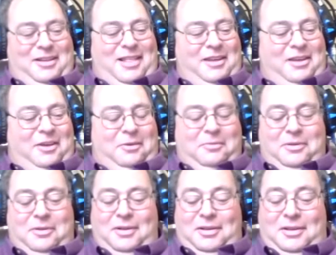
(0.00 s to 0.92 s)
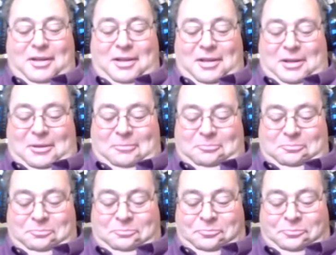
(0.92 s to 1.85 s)
logs, uh,
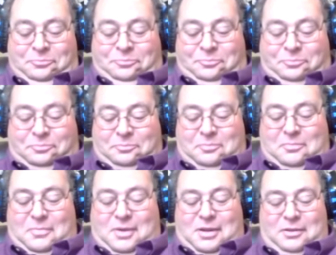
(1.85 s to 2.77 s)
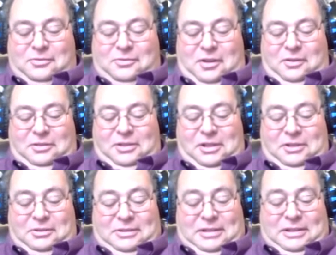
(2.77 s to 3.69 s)
you know, where there's smoke, there's
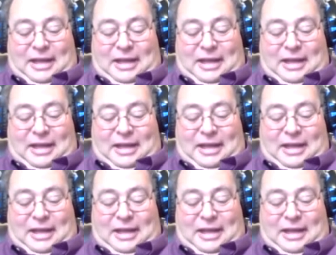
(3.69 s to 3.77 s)
fire.